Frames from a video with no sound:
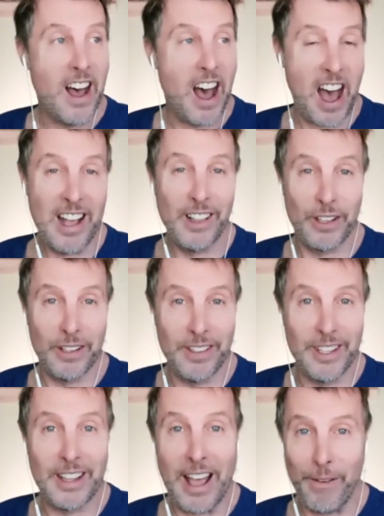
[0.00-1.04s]
I learned
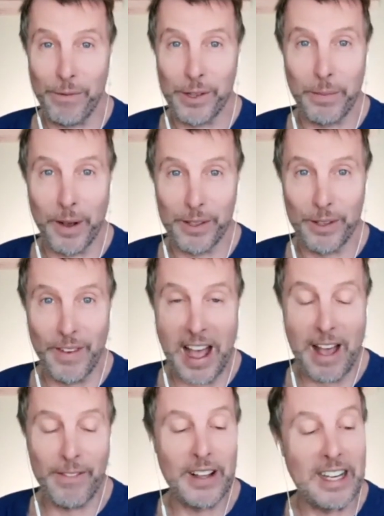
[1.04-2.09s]
that life was about
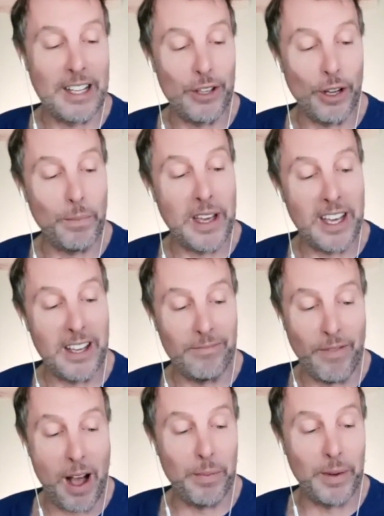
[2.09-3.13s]
survival. And it took me
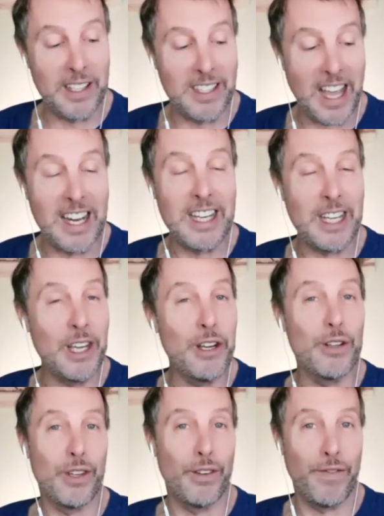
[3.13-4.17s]
probably 10
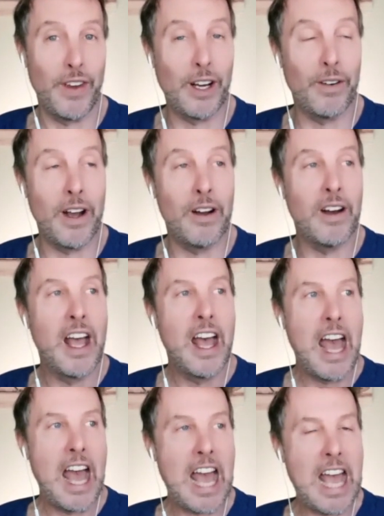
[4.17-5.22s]
years to figure out
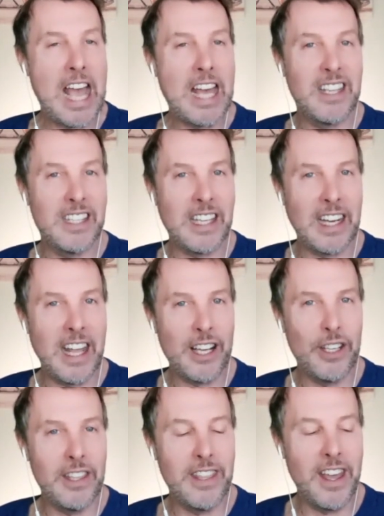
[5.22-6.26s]
hey, this
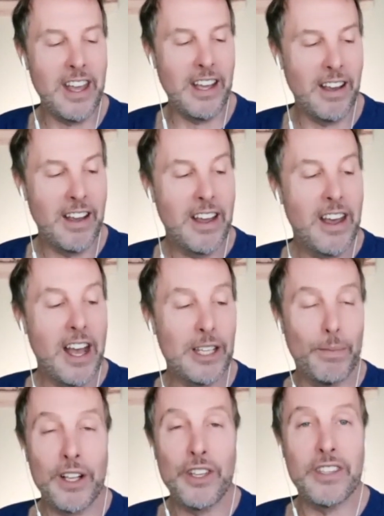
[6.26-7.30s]
connection thing, as
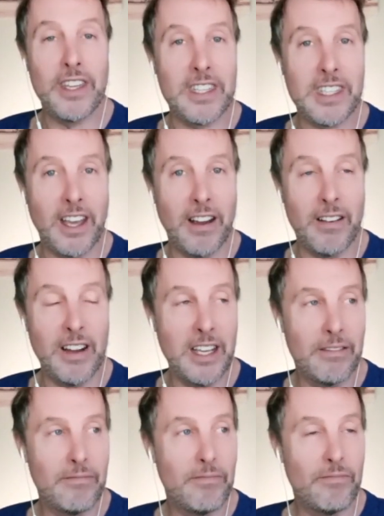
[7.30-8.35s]
much as it's
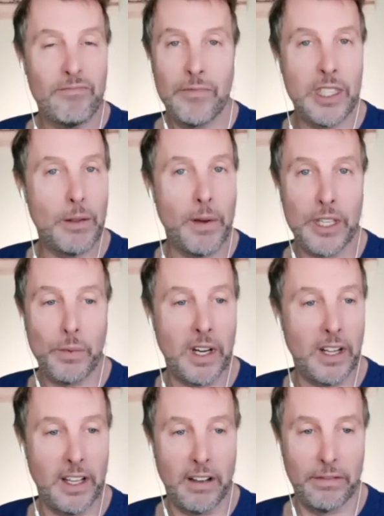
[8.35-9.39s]
scary, it's the best way
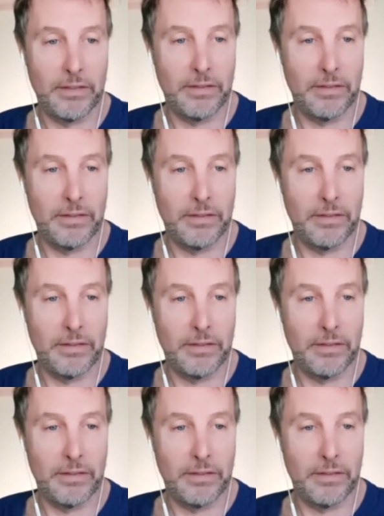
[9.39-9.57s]
to live.